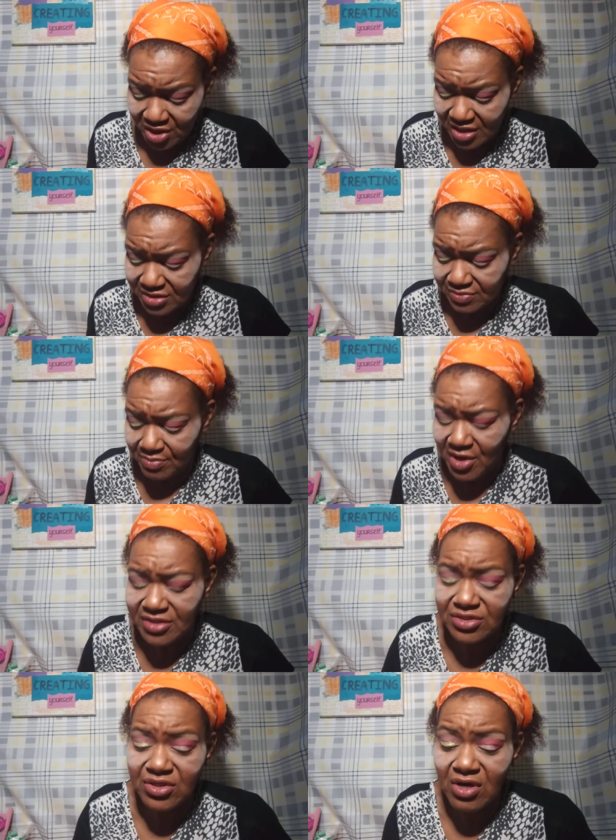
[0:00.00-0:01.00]
box for
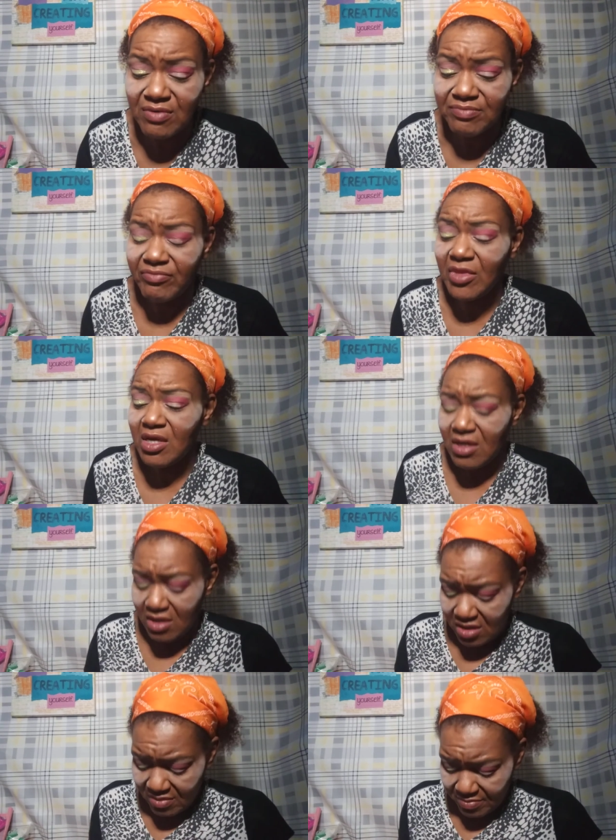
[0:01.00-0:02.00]
BoxyCharm.
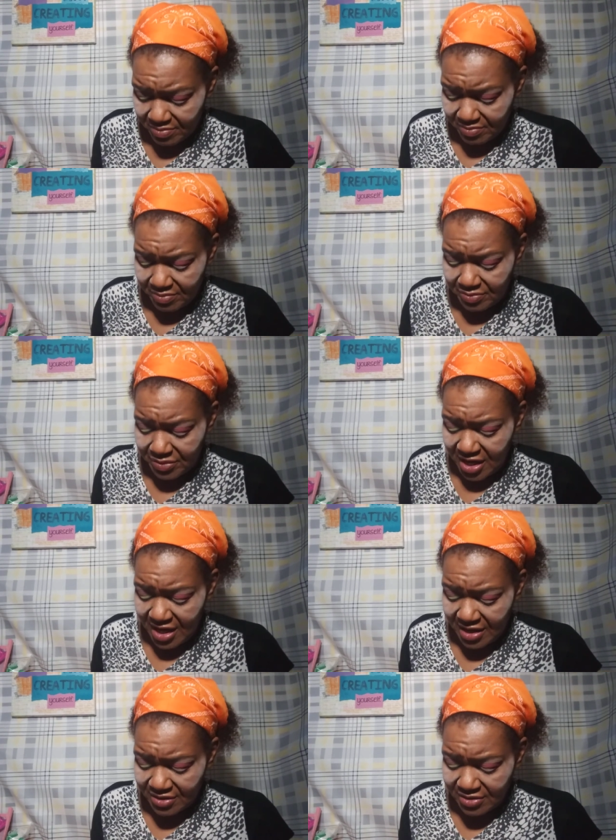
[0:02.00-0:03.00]
They
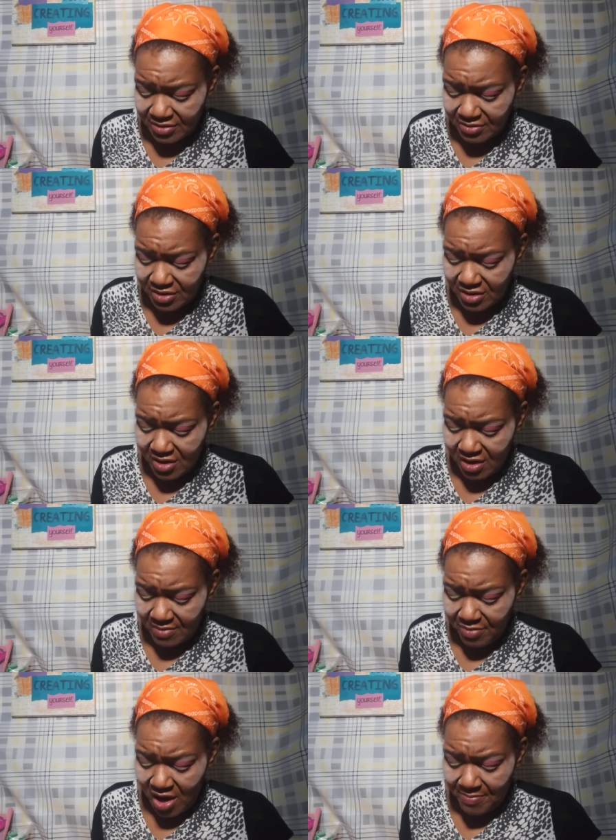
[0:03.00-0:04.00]
had on
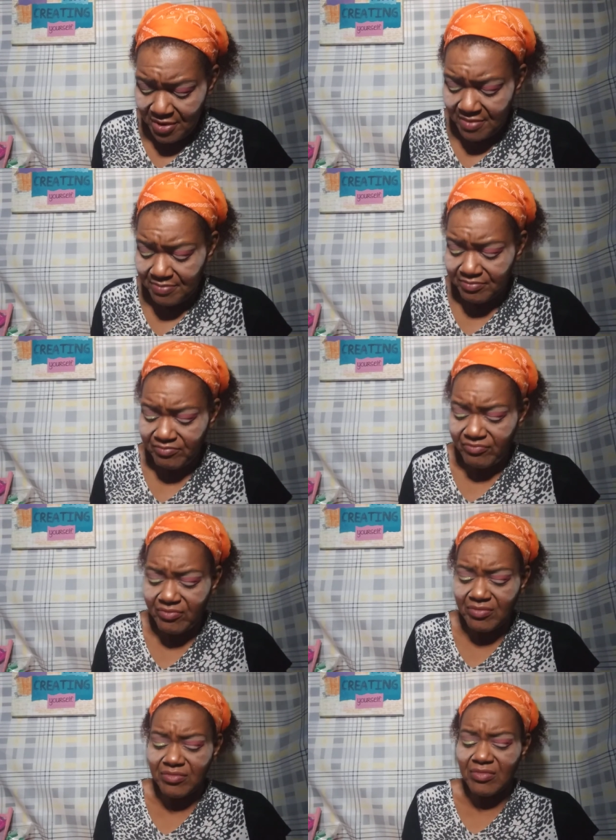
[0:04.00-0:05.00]
um, pop-up,
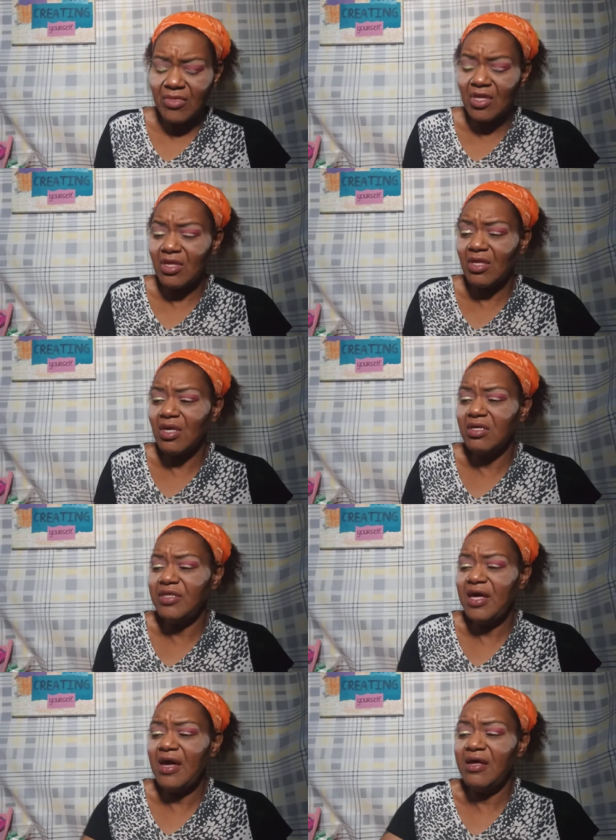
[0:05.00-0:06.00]

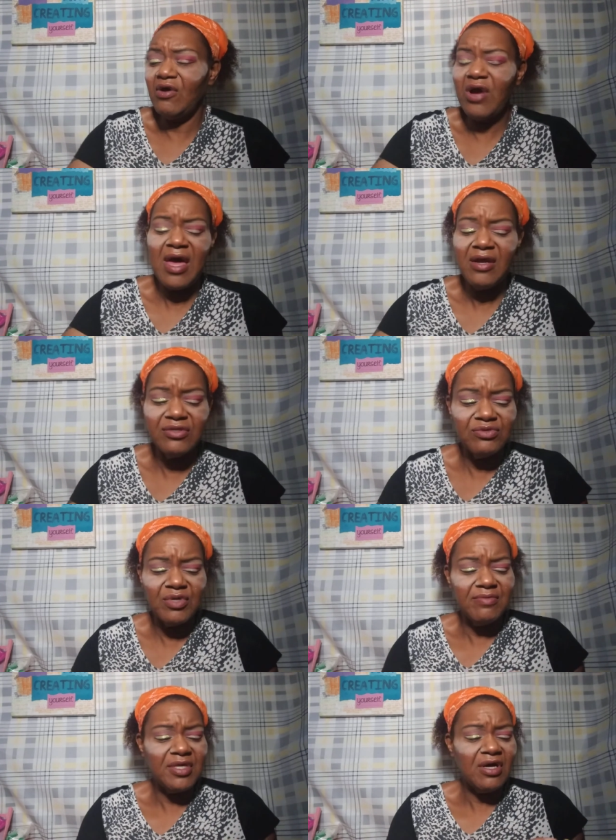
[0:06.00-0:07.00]
they had, or add-ons,
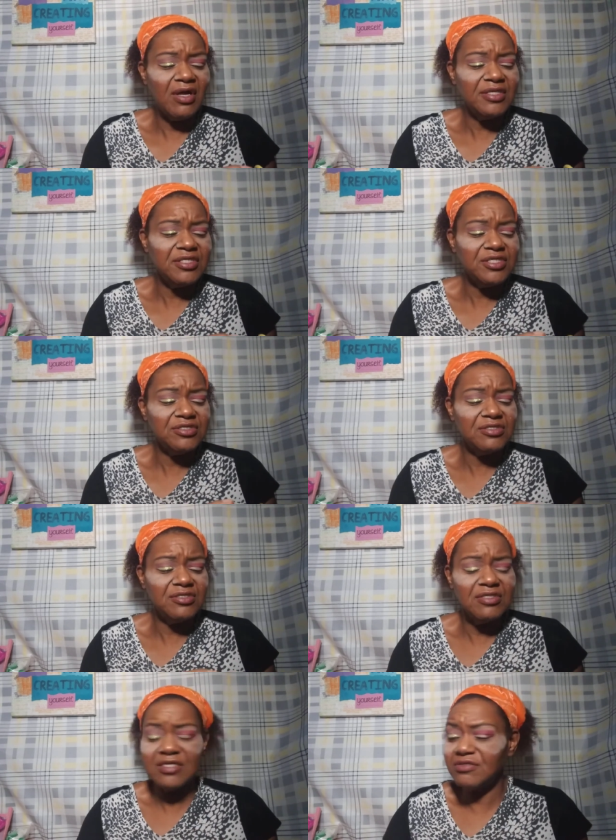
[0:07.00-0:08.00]
whatever they call it, that just,
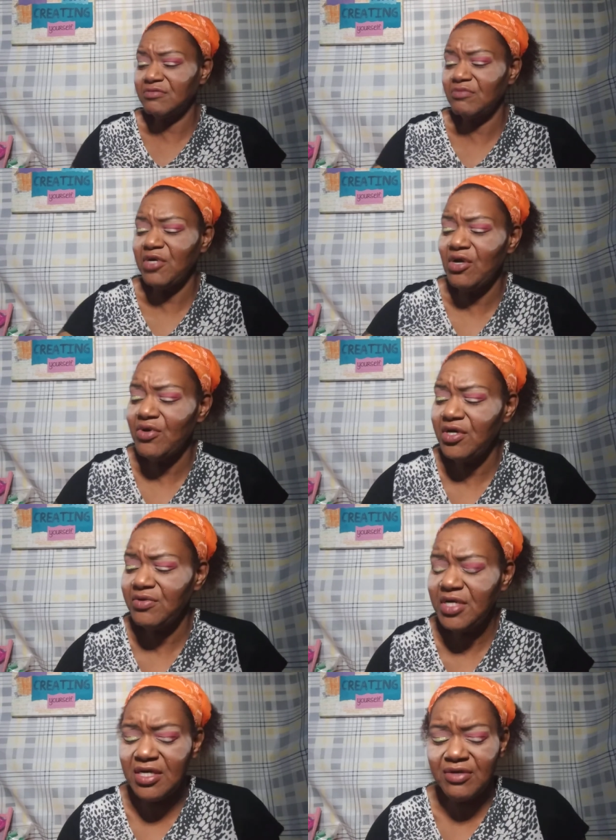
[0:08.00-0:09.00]
that's been going on
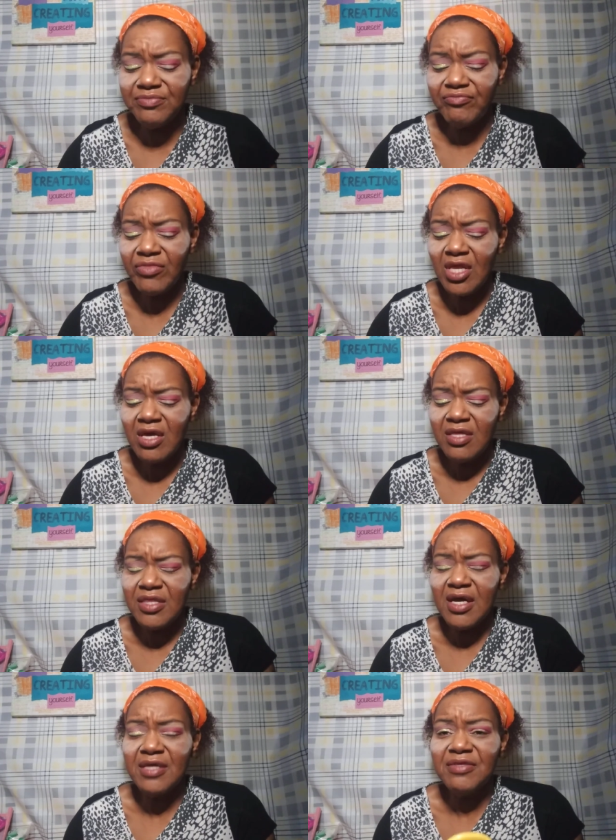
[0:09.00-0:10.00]
right now.
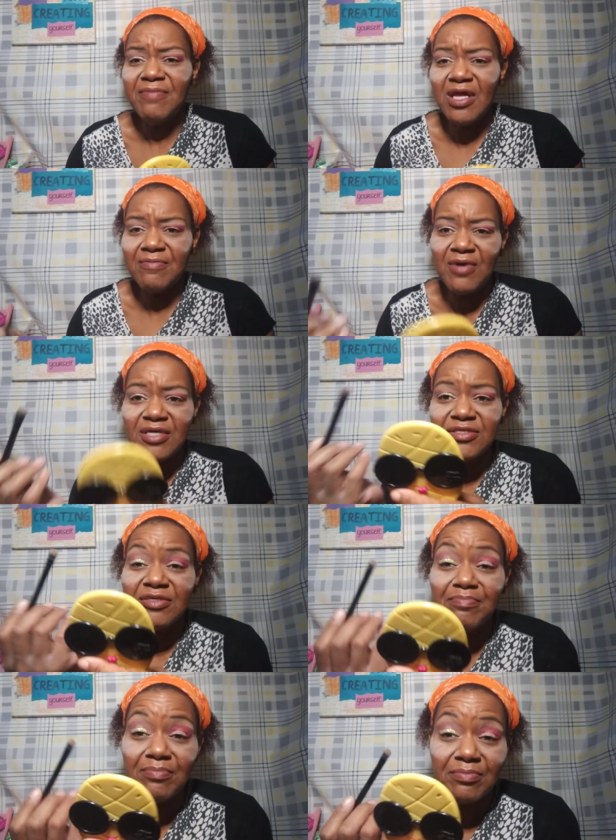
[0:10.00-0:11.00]
They got the Violet
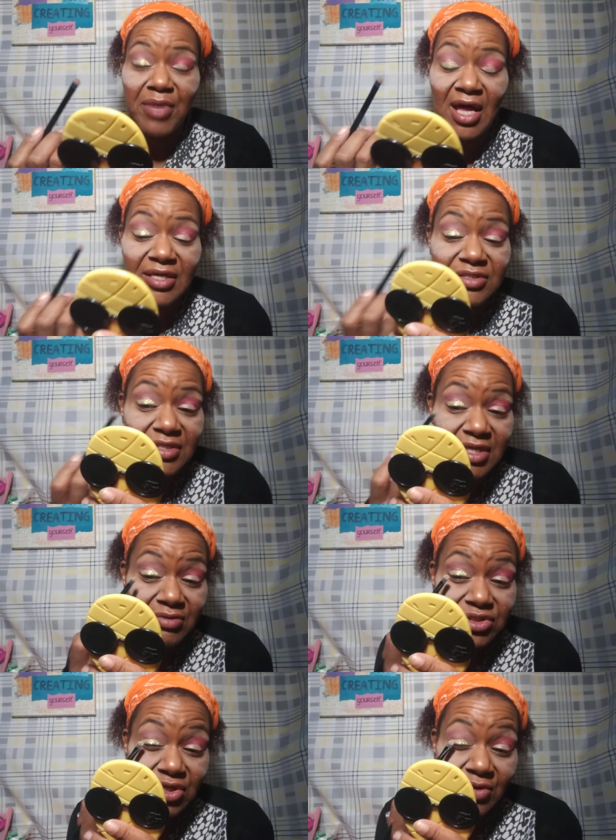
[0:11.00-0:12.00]
Voss's palettes that they
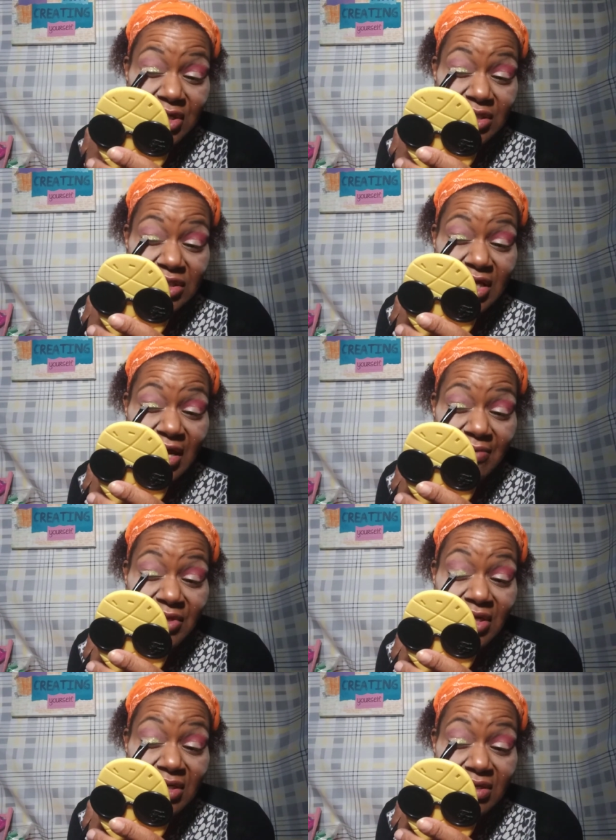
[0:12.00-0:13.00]
were showing that have
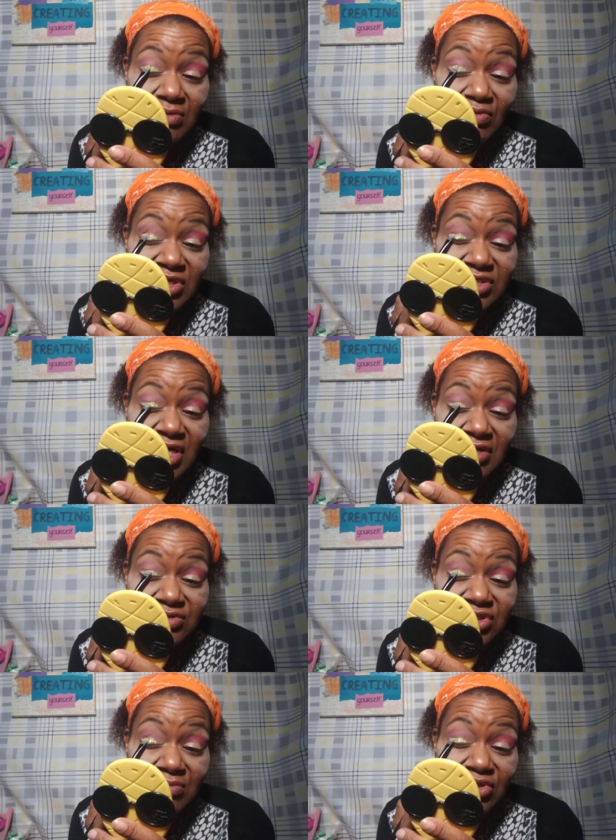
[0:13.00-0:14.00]
the one side
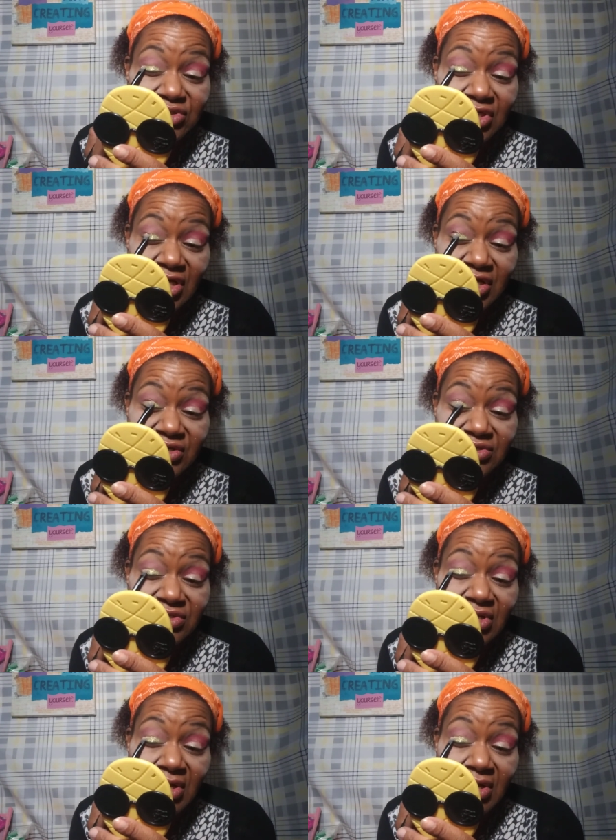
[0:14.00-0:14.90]
of shimmers and glitters